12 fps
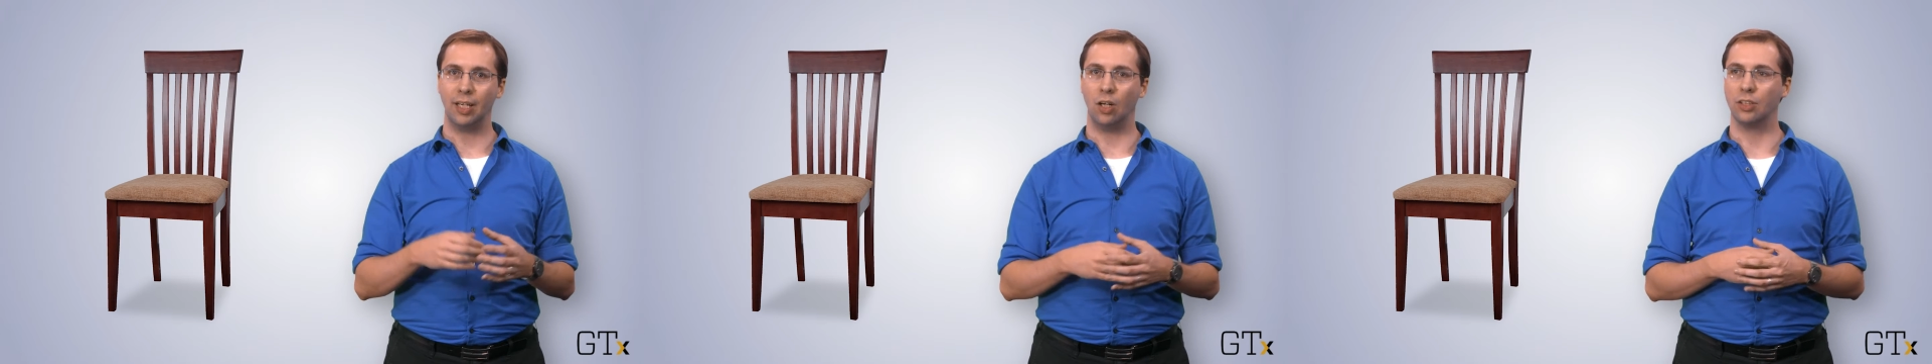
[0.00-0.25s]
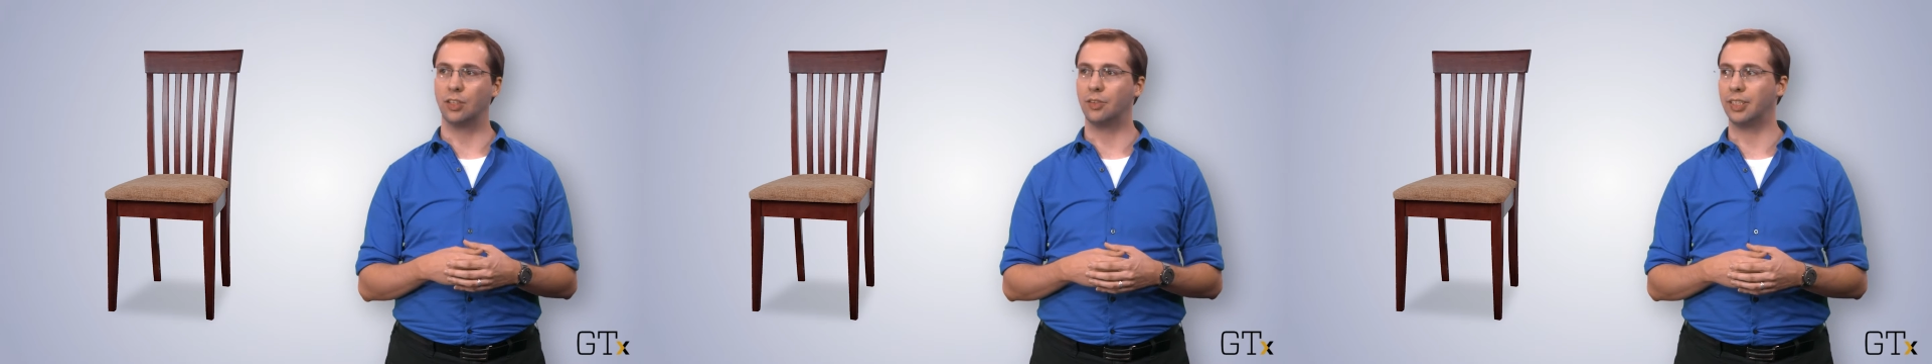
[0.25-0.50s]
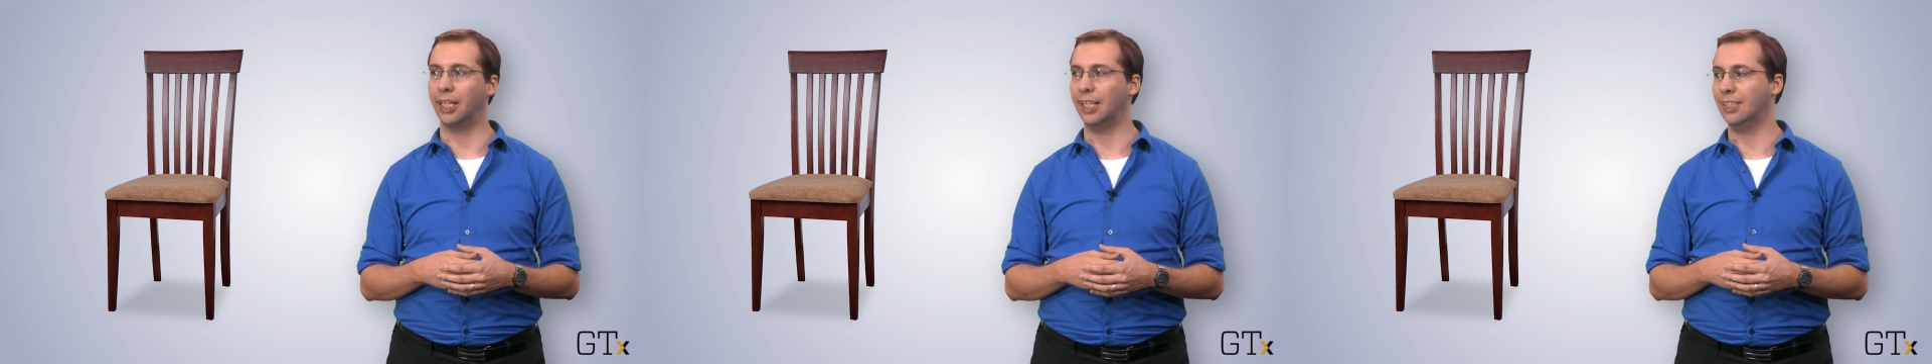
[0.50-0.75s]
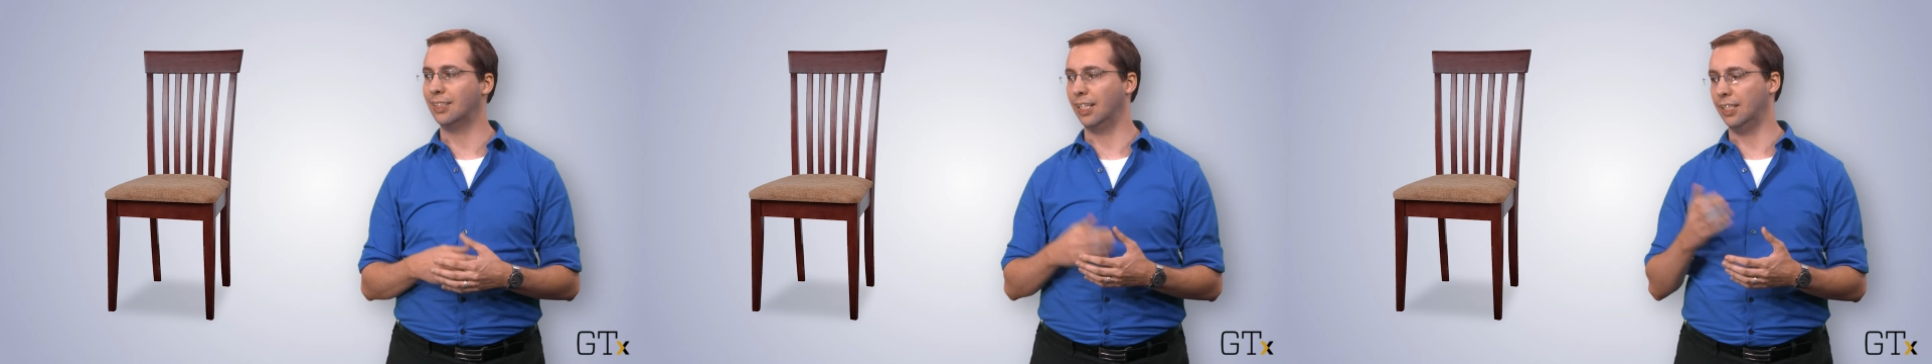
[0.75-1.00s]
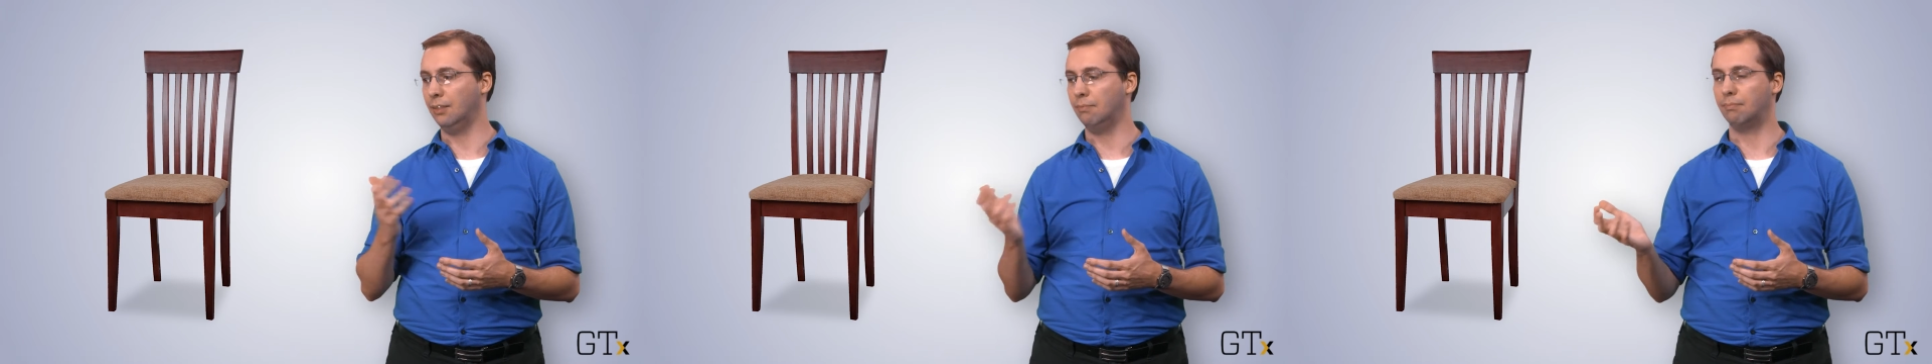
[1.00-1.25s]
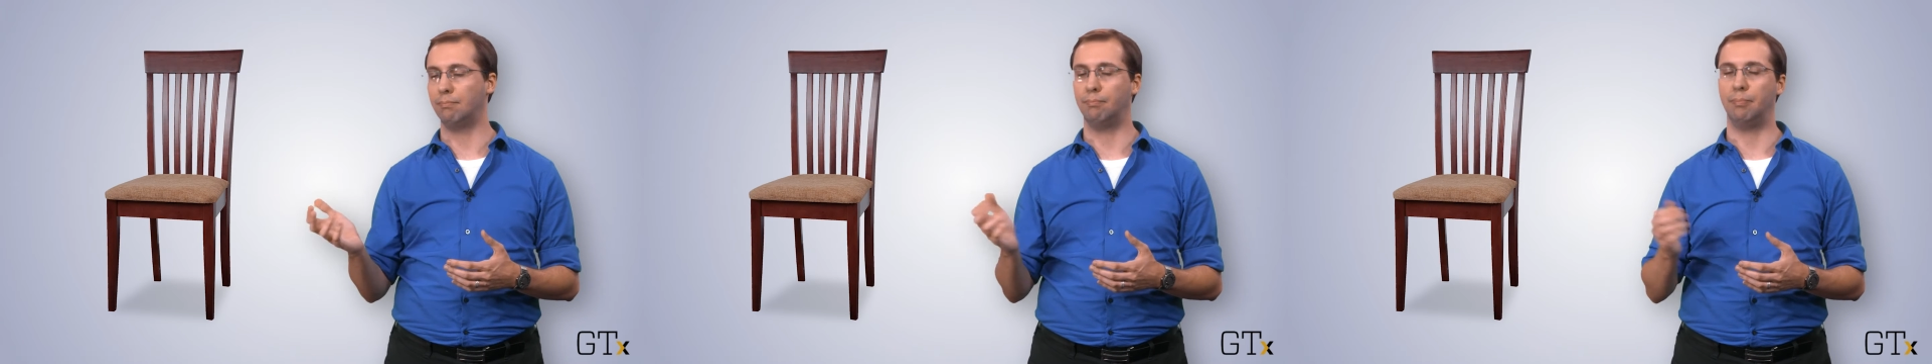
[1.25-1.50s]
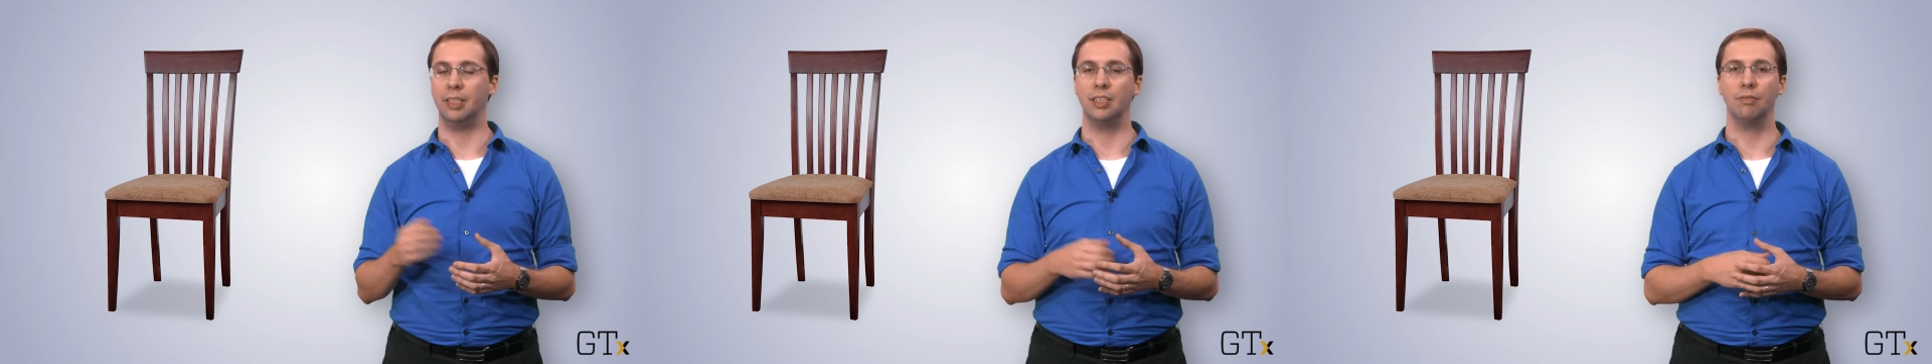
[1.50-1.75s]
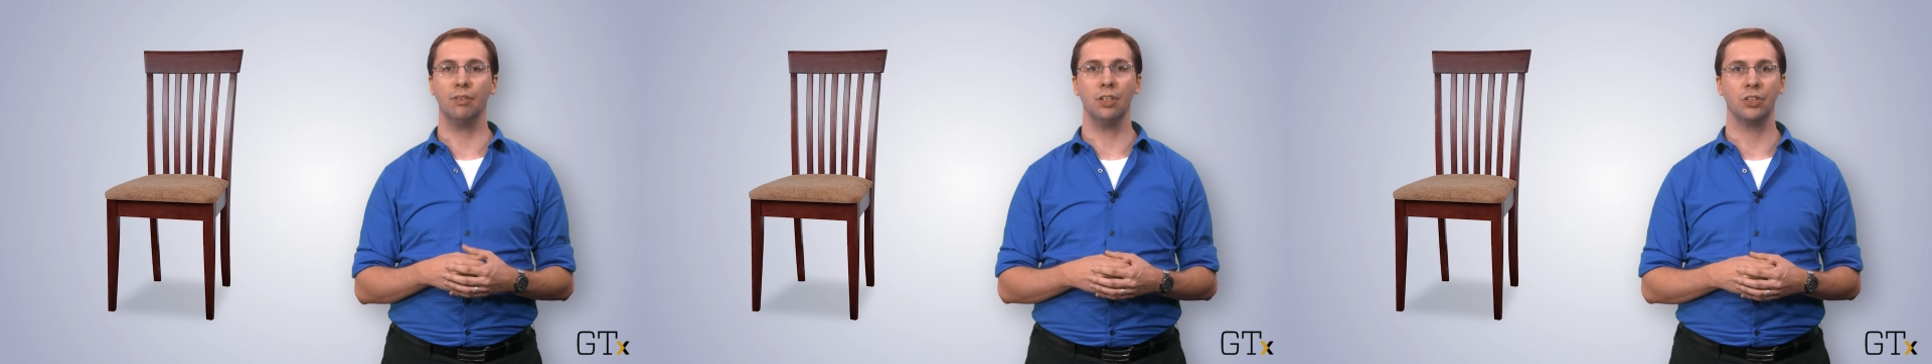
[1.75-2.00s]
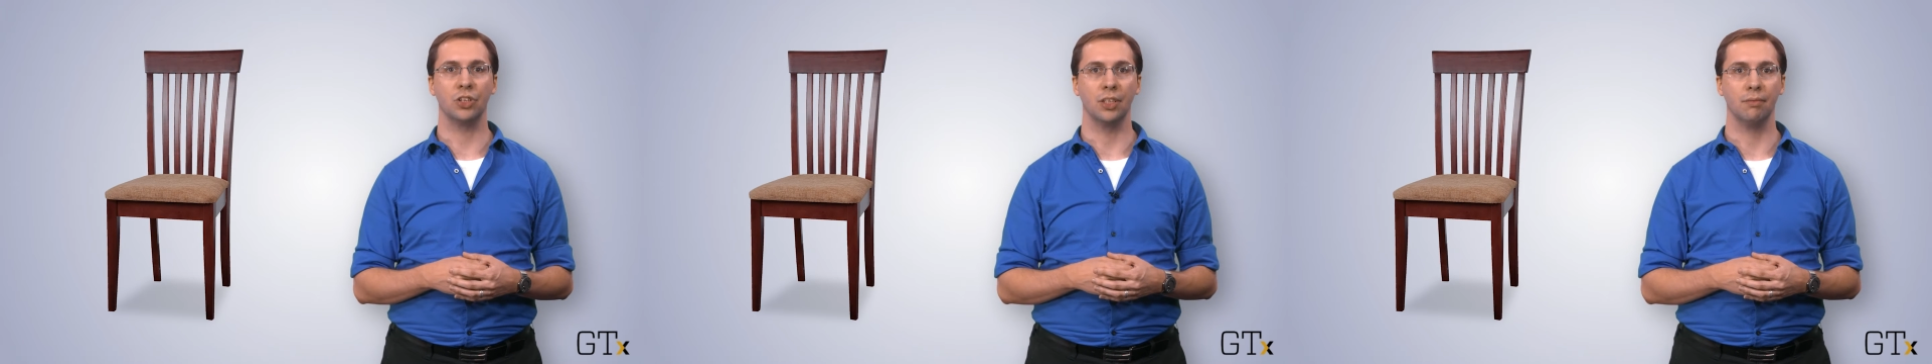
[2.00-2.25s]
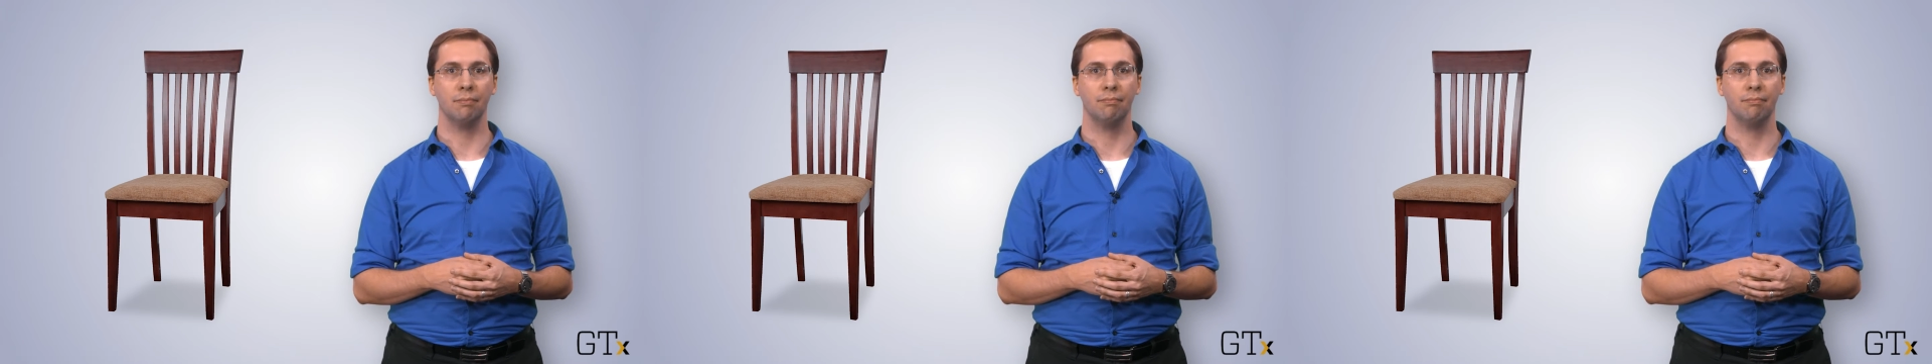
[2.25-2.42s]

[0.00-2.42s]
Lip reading: also say it's a piece of furniture.